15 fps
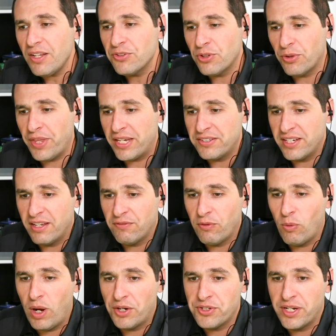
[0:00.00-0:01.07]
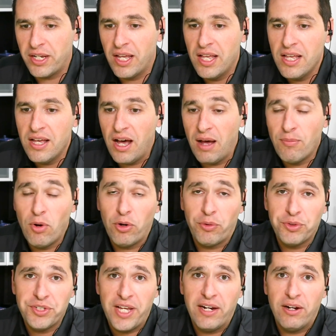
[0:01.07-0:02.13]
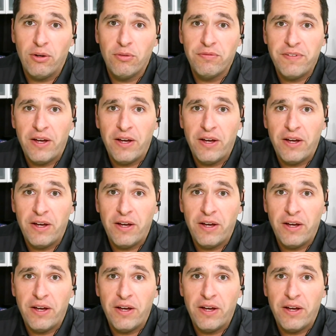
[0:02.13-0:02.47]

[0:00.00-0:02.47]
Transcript: So thanks again for watching. I'm Mark Rossano,